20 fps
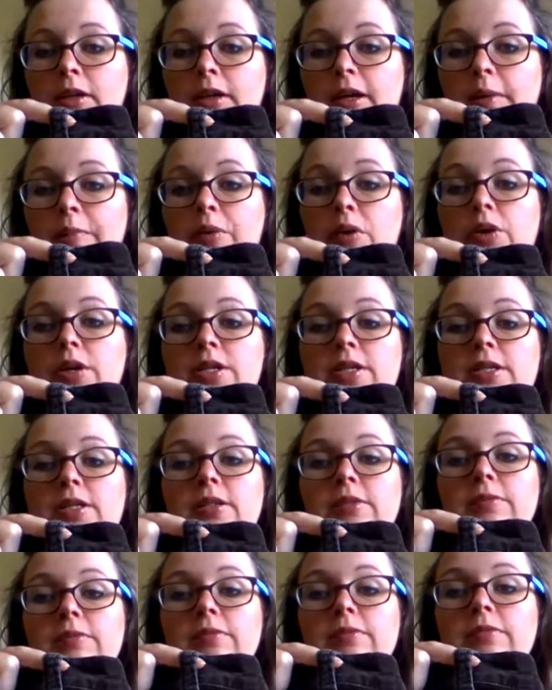embroidered
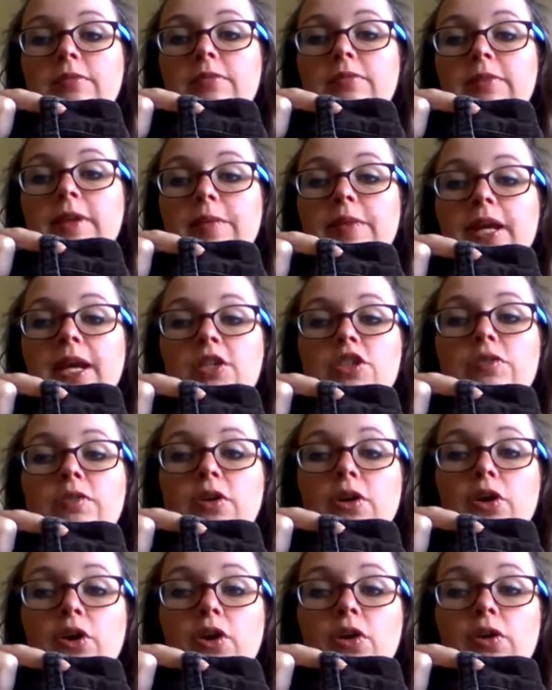around the edge of the
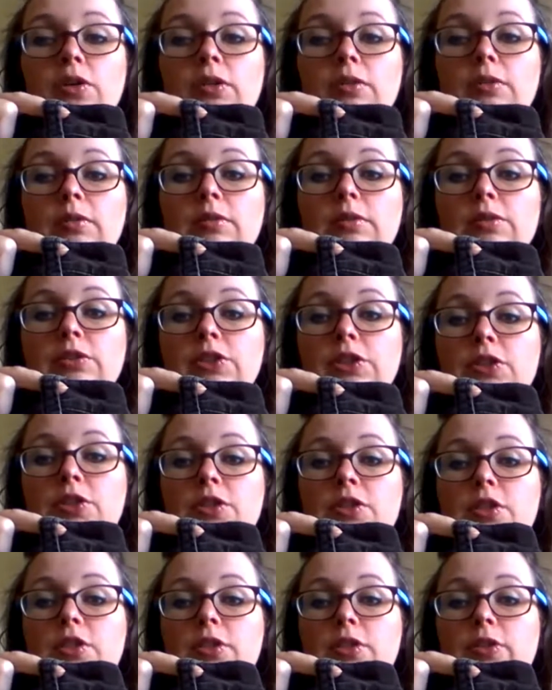hole just
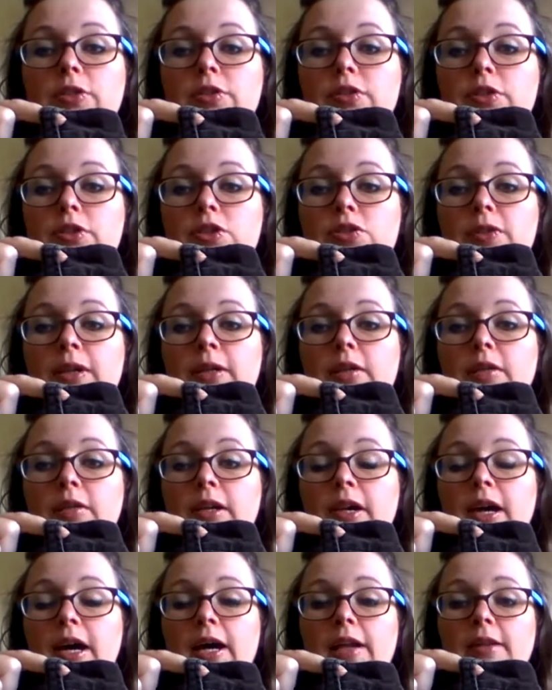to strengthen
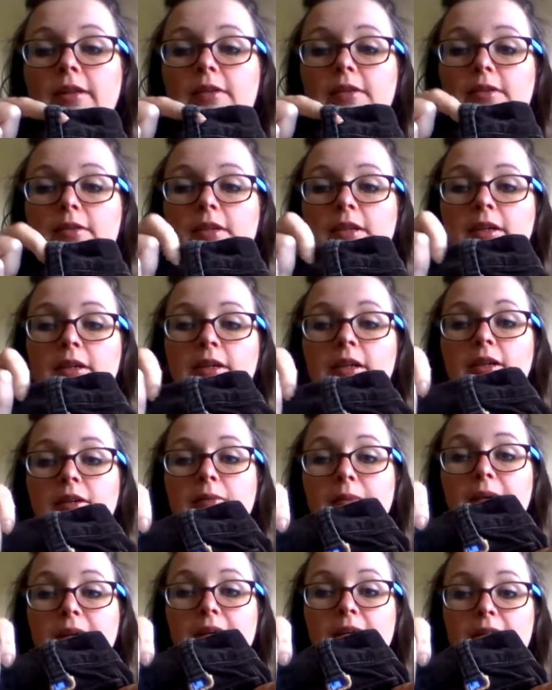it and
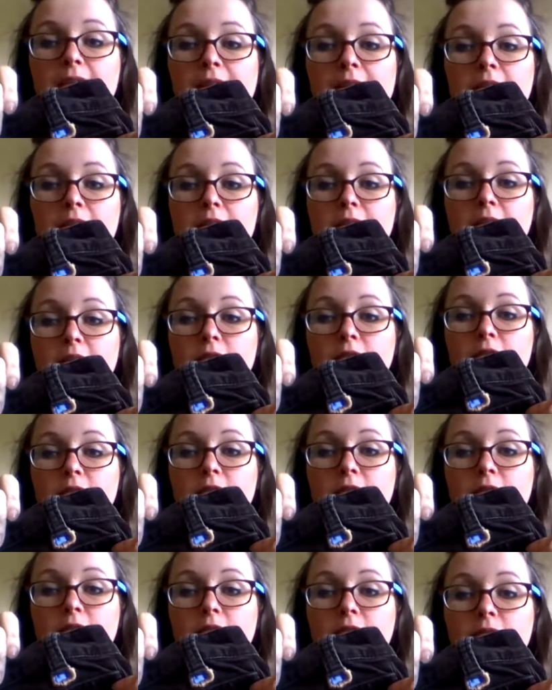make a decorative
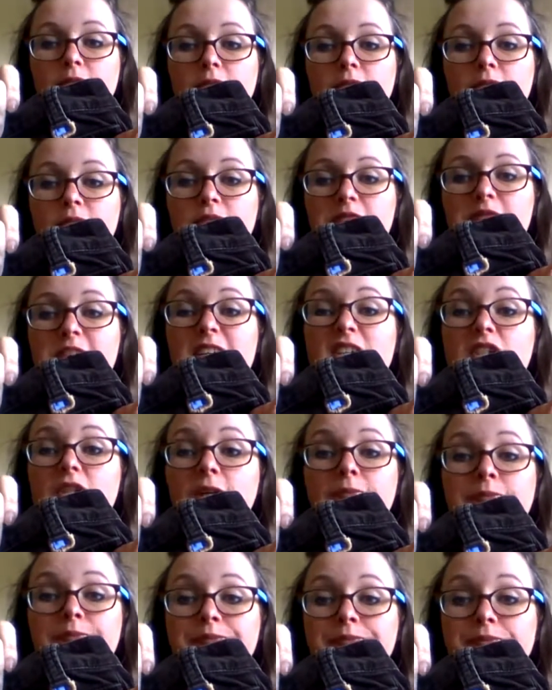feature
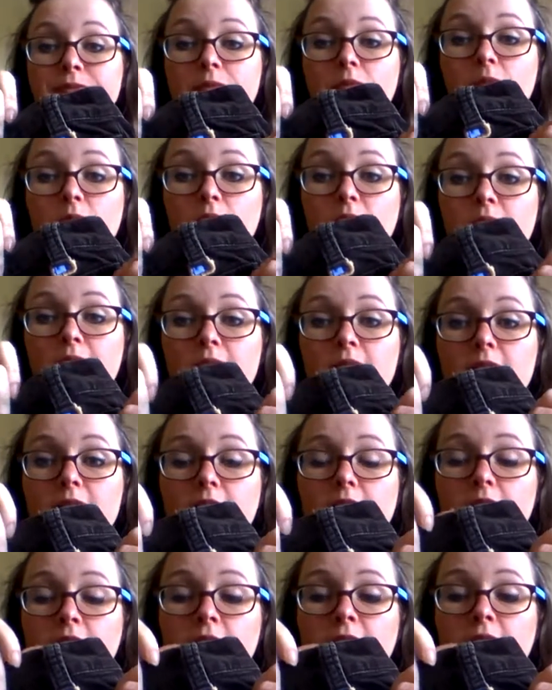on it.
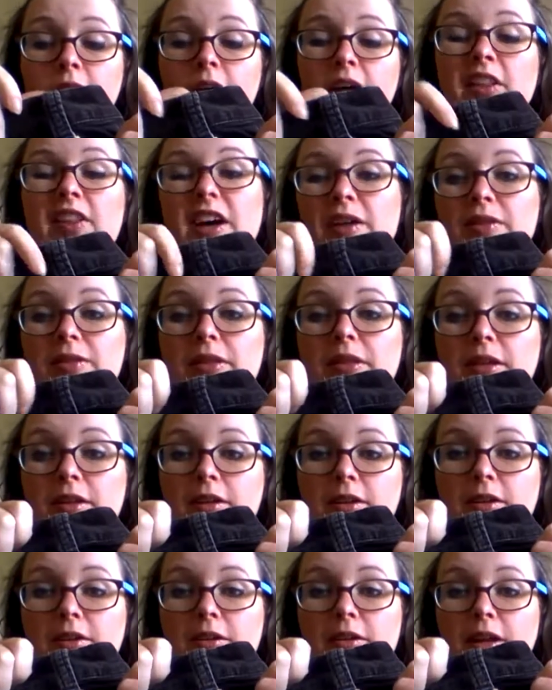So
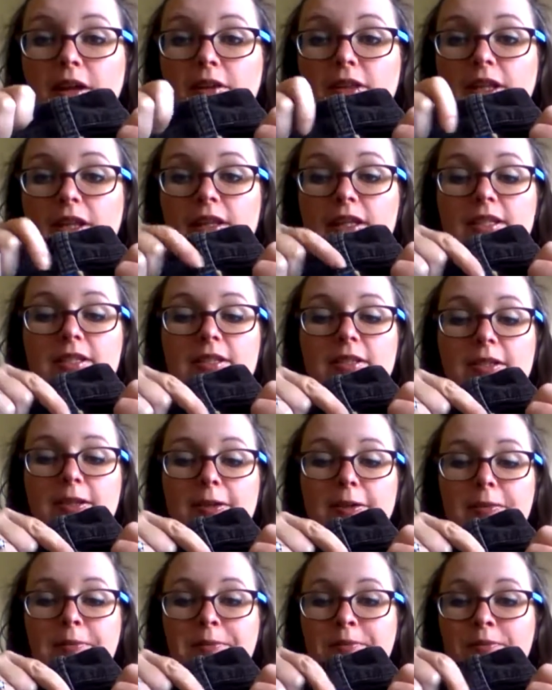I think this,
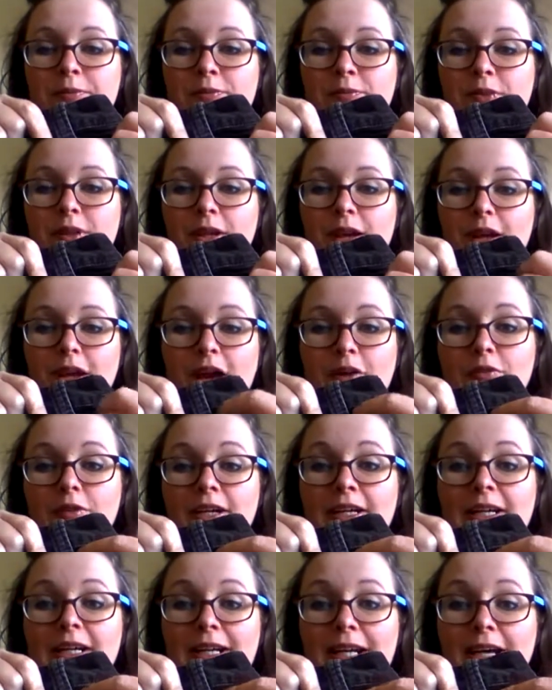I
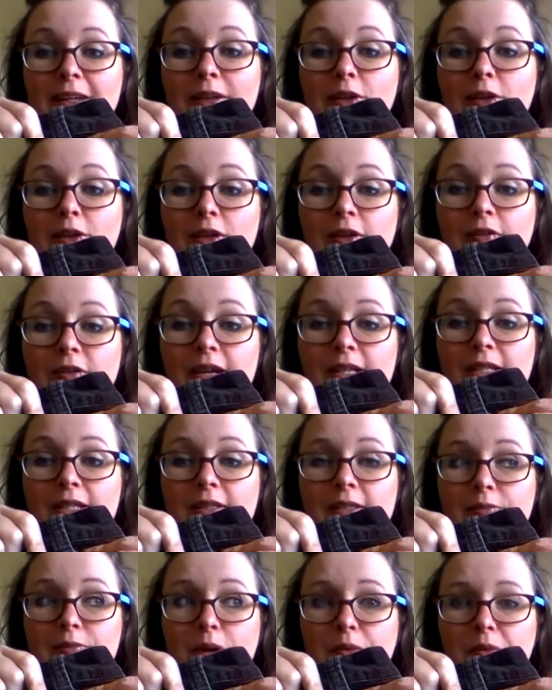really like the look of this,
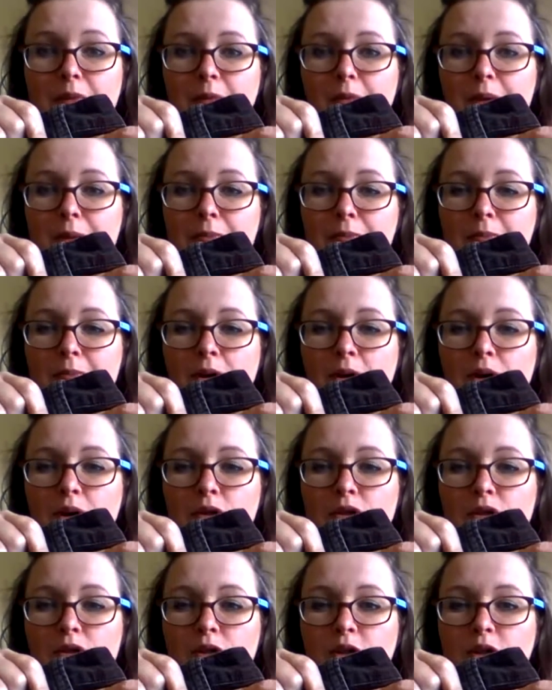probably more
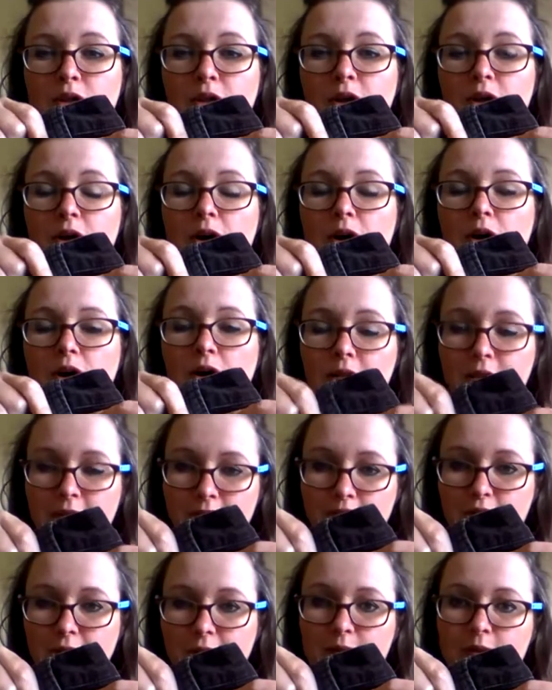so on
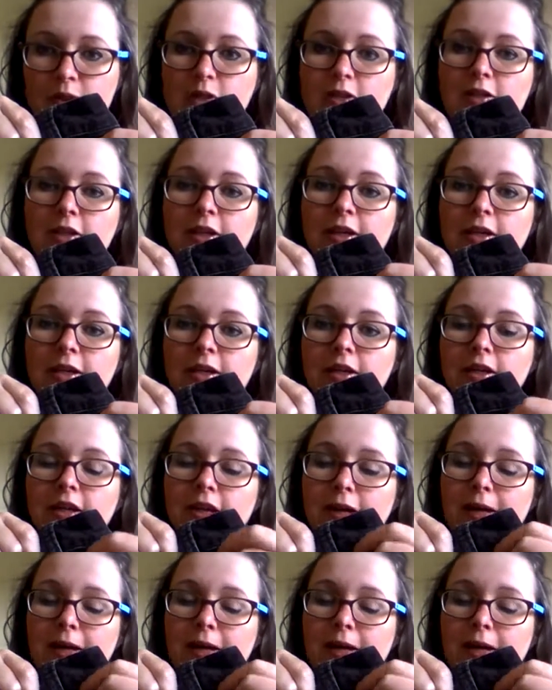these trousers than